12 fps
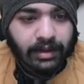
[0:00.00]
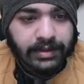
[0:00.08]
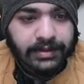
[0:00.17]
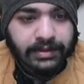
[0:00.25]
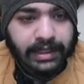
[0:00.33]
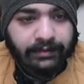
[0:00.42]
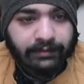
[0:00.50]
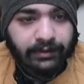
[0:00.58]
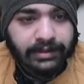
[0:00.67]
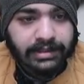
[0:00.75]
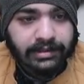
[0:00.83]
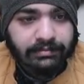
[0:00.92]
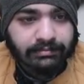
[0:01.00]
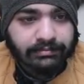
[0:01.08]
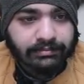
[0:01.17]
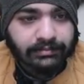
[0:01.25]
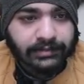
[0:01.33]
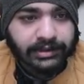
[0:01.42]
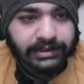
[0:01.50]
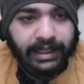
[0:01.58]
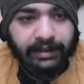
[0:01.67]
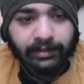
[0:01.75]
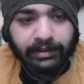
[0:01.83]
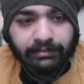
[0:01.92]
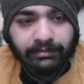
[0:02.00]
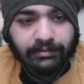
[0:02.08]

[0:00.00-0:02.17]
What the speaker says: so that was Schreiben.